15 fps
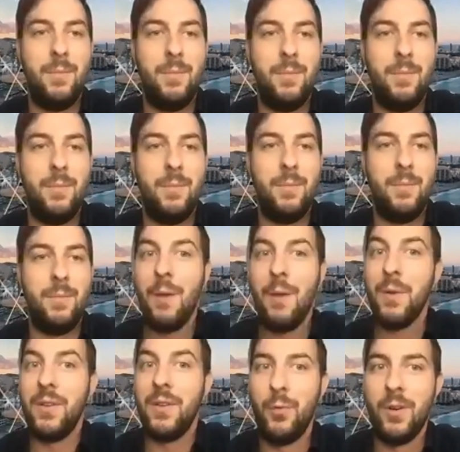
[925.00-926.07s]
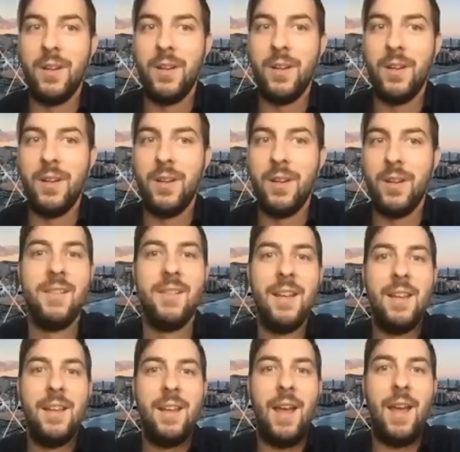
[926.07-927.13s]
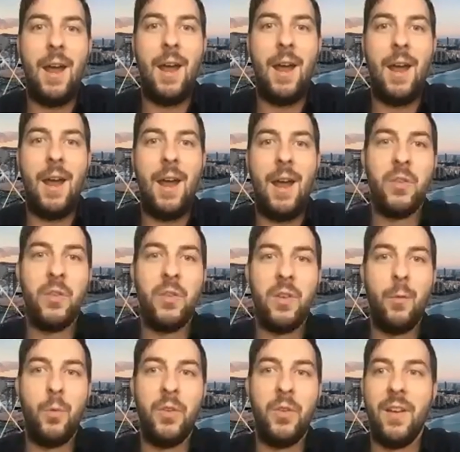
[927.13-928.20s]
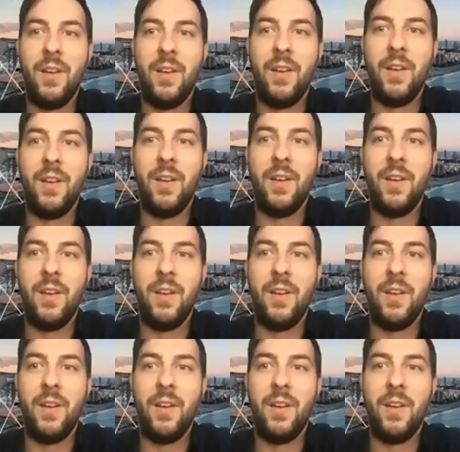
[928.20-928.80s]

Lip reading: every time it's different. And every time you start with nothing,